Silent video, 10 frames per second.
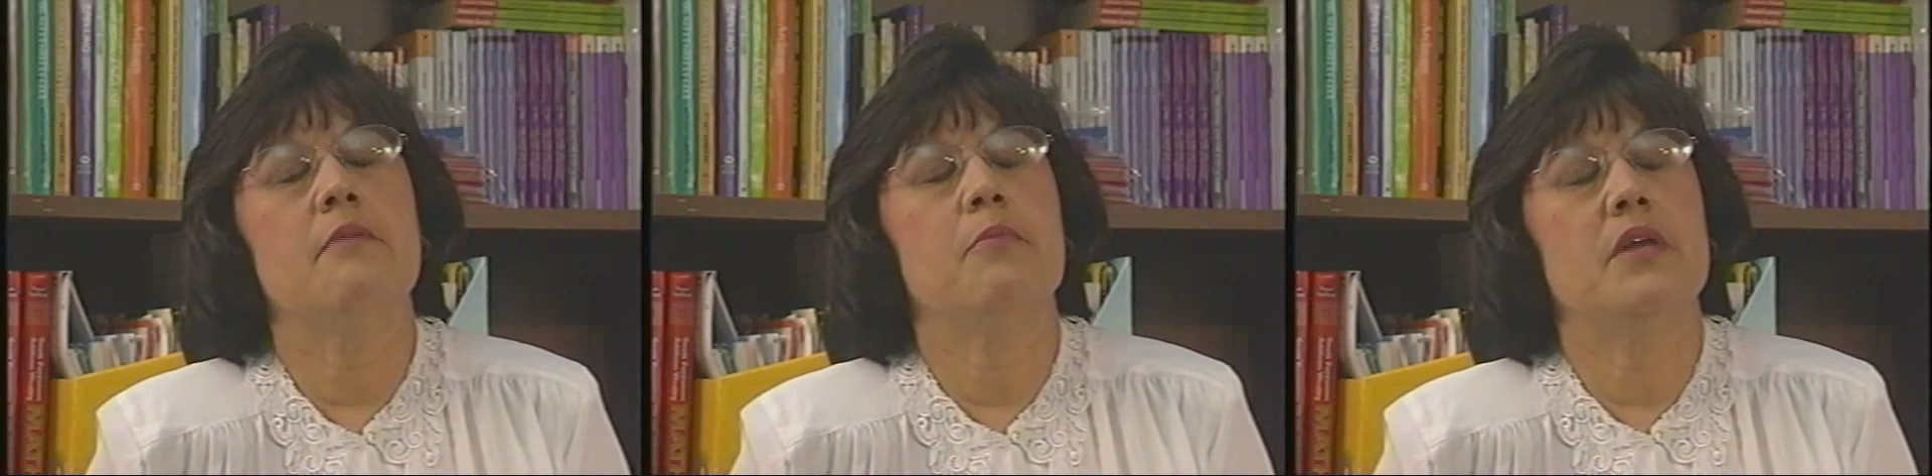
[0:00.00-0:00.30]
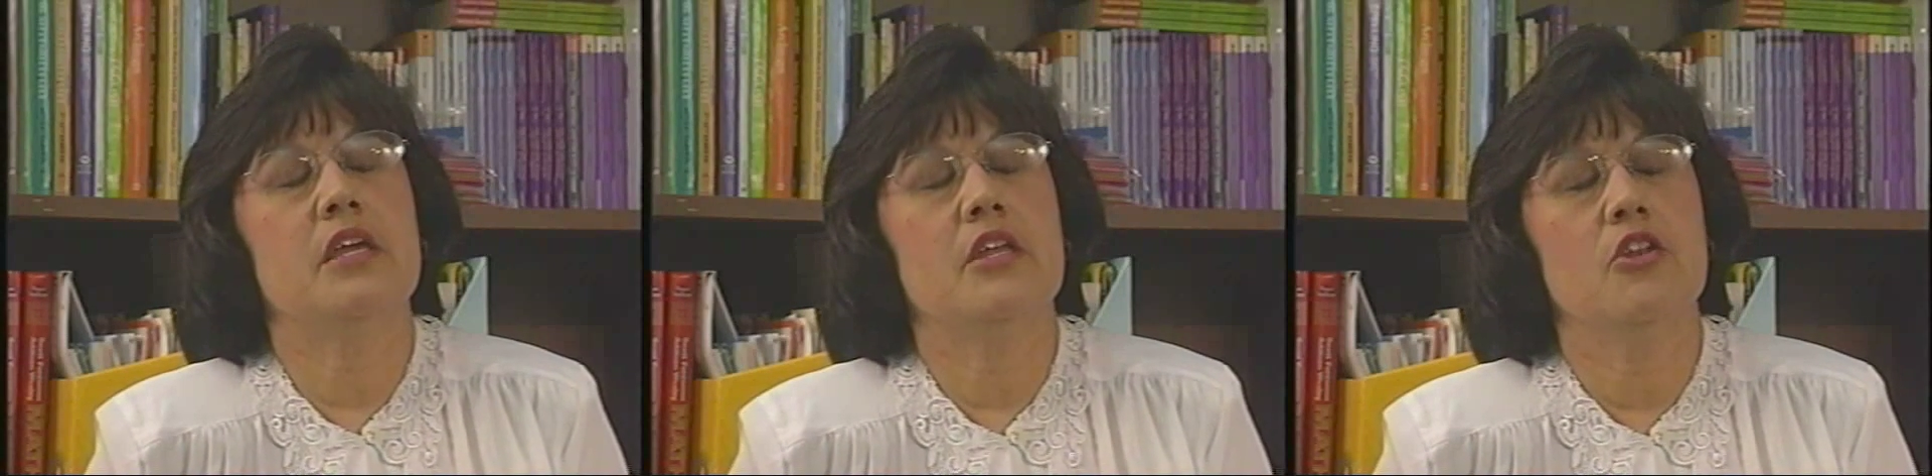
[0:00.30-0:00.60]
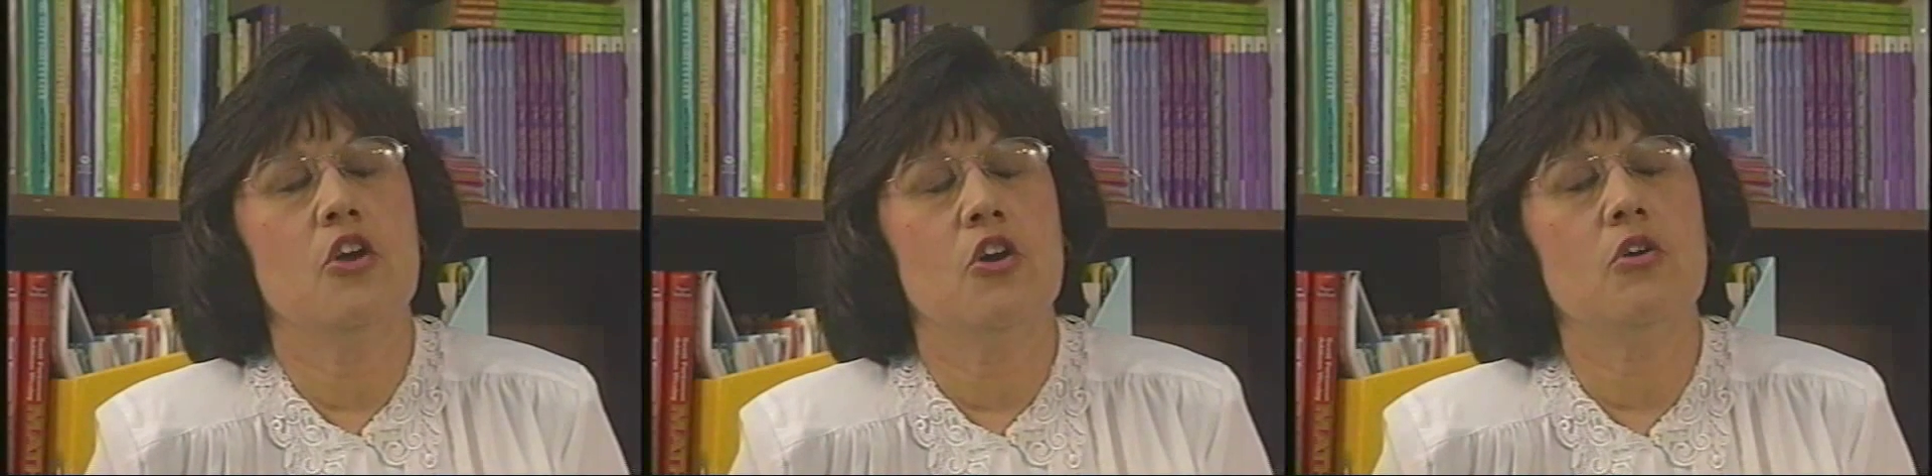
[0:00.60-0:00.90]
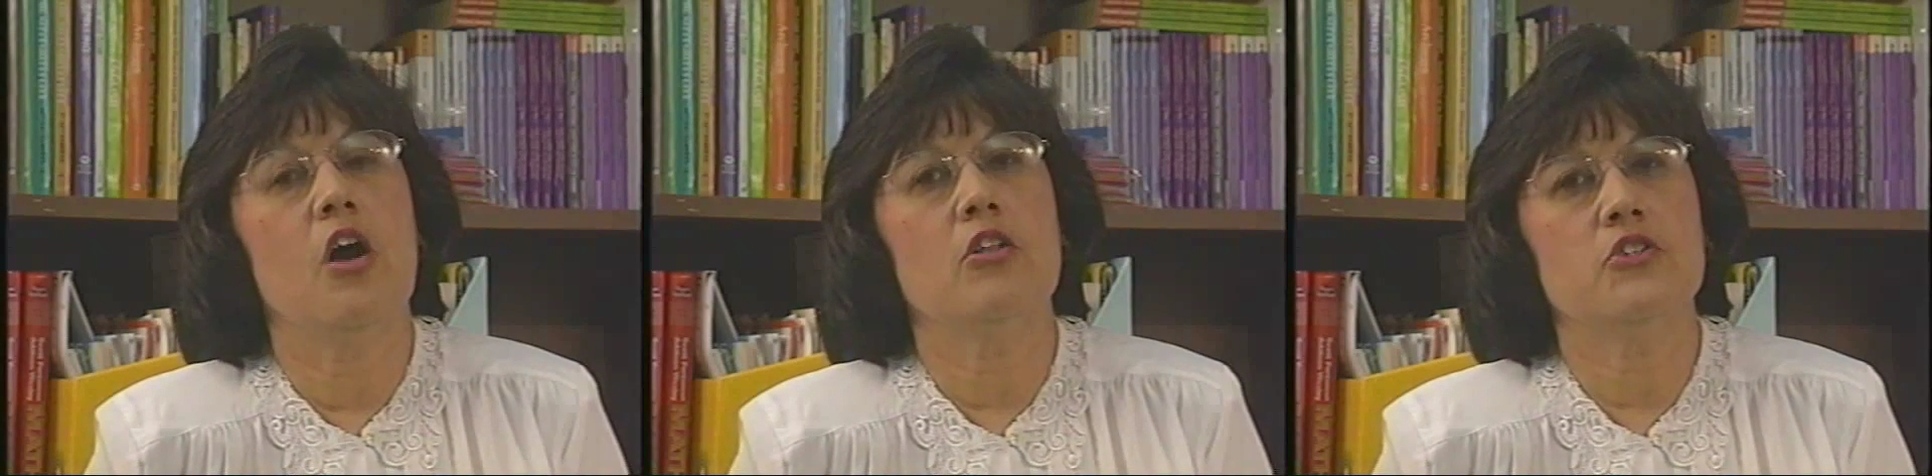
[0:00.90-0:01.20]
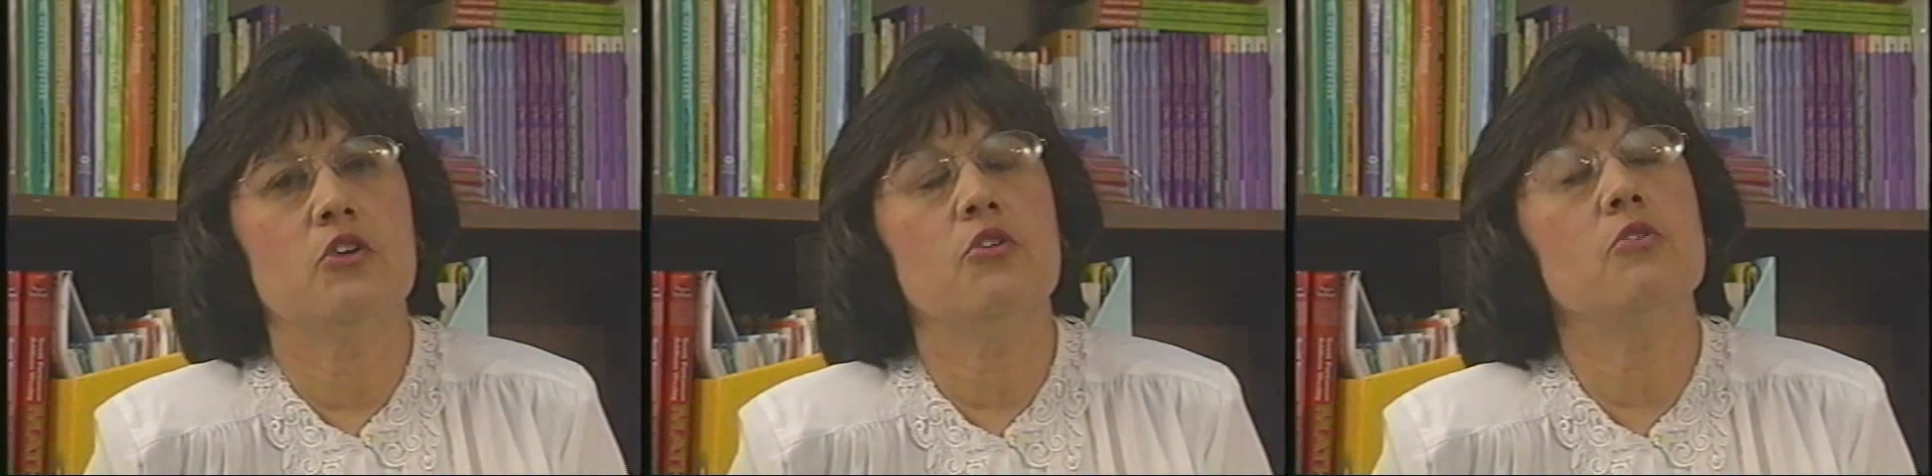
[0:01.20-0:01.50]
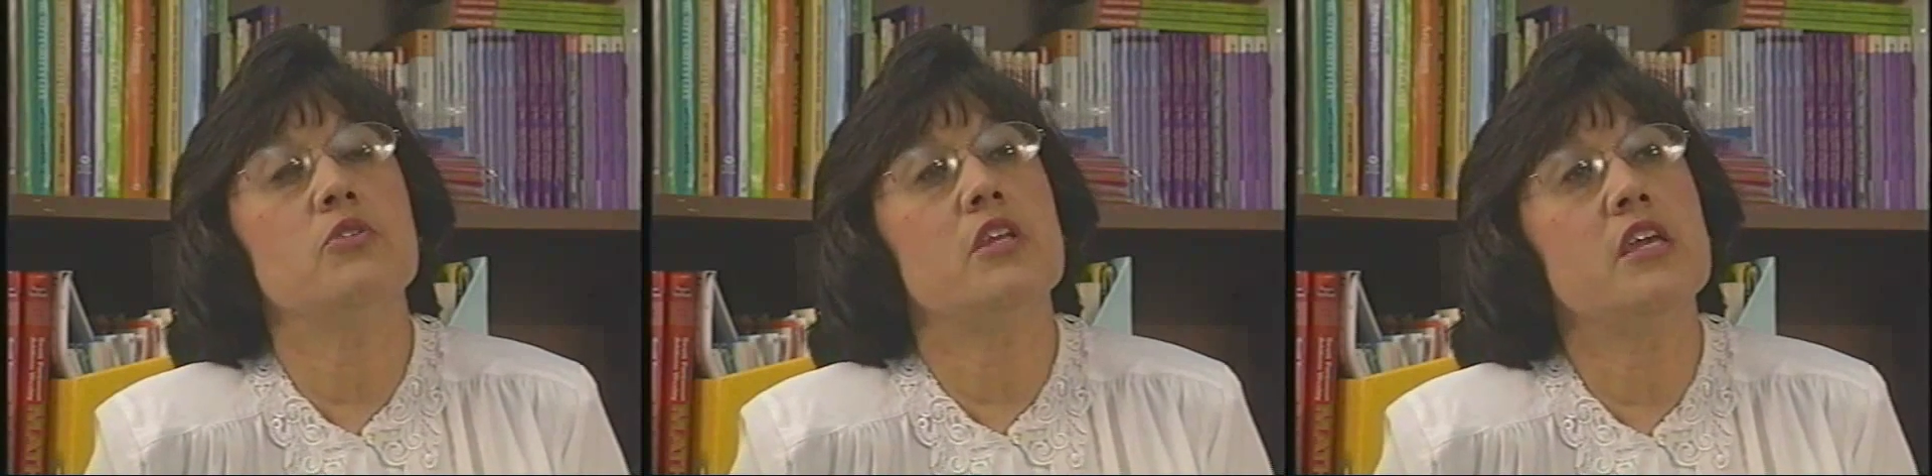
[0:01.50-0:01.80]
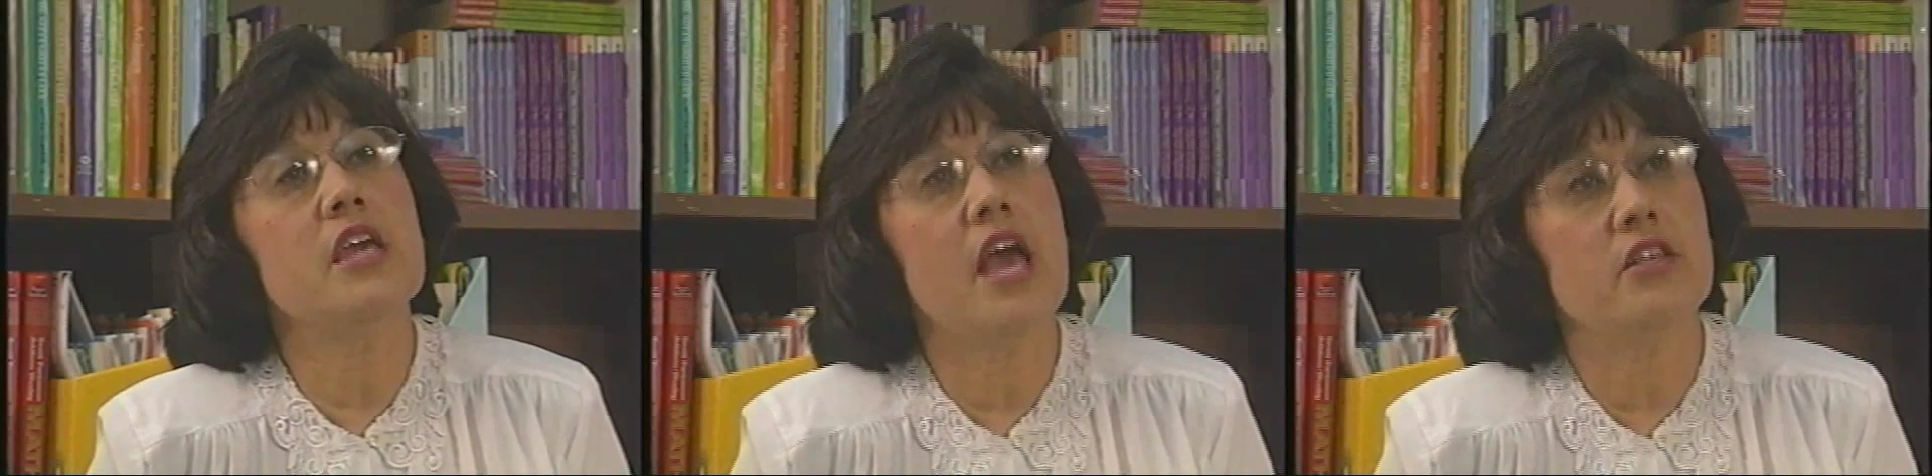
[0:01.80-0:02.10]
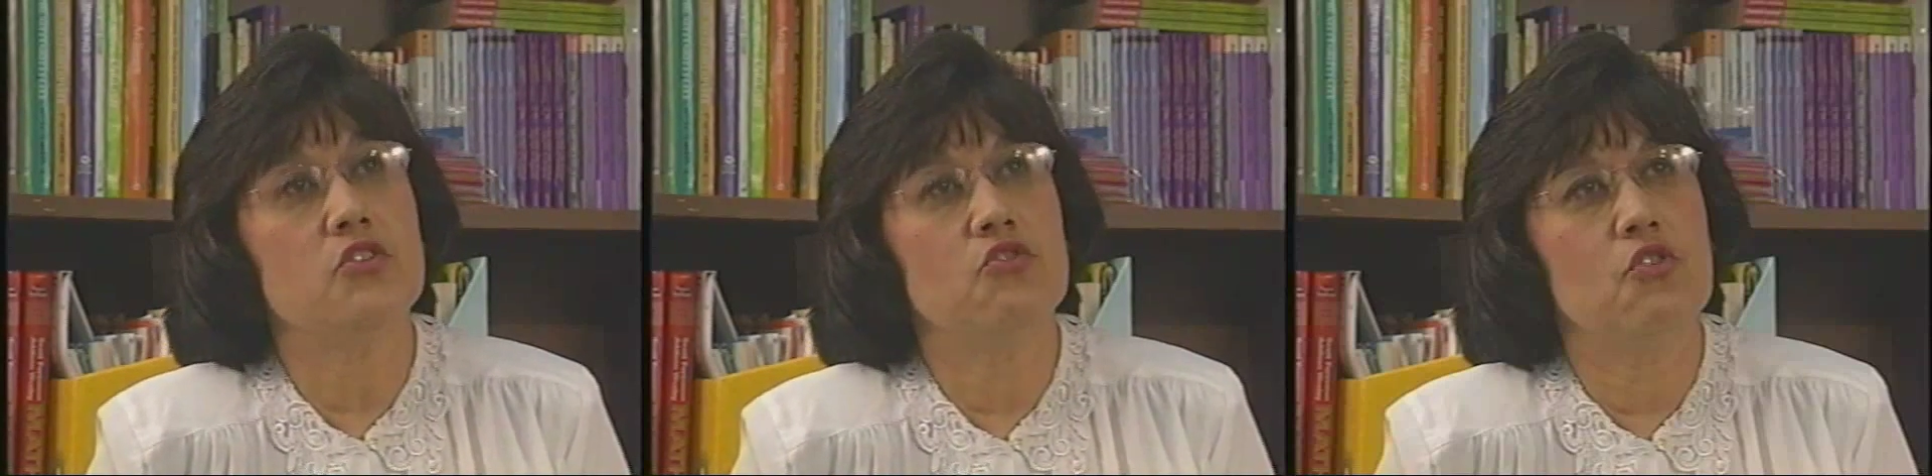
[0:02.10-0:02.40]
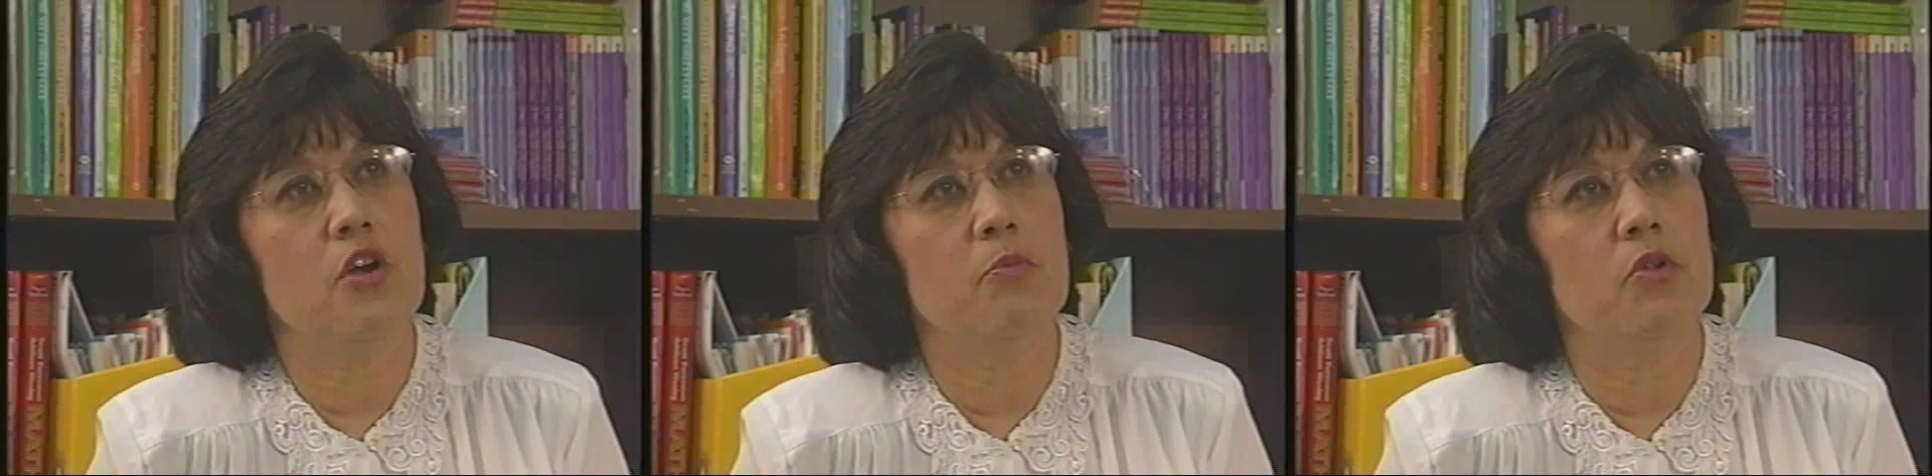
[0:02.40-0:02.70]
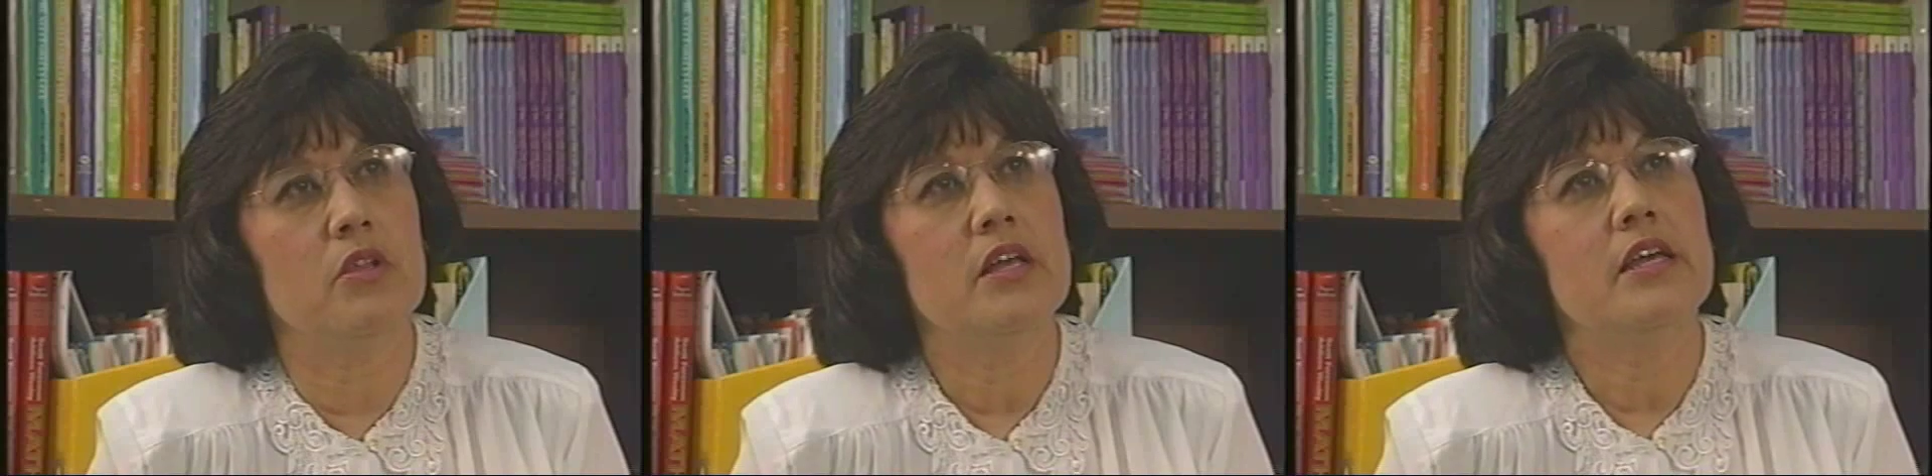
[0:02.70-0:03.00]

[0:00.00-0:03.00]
but he also knows that he has trouble